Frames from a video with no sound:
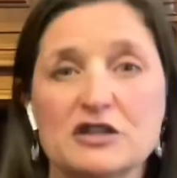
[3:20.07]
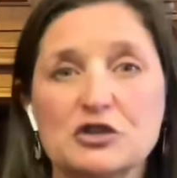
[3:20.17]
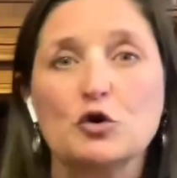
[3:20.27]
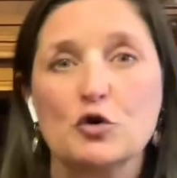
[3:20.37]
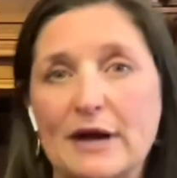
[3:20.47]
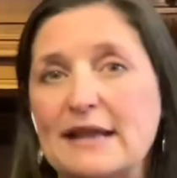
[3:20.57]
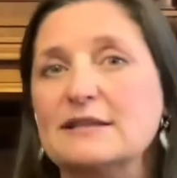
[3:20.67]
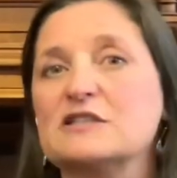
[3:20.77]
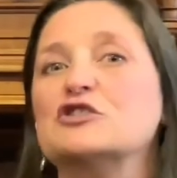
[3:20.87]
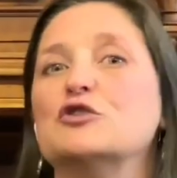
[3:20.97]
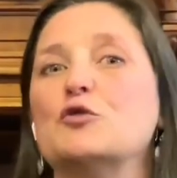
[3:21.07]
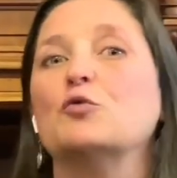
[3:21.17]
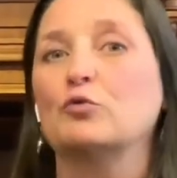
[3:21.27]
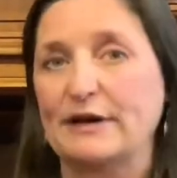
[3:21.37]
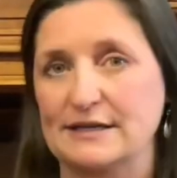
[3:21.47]
to create this new
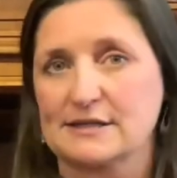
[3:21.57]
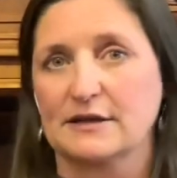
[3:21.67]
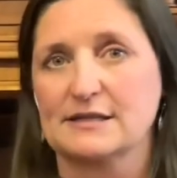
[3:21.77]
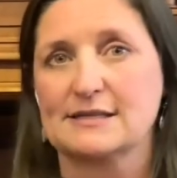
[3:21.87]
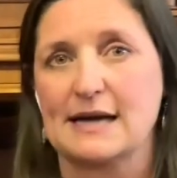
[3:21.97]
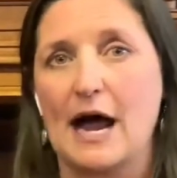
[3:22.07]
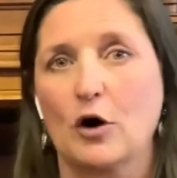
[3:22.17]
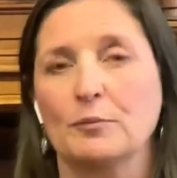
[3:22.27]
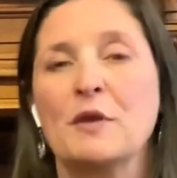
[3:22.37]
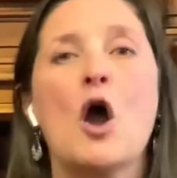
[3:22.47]
Renaissance style.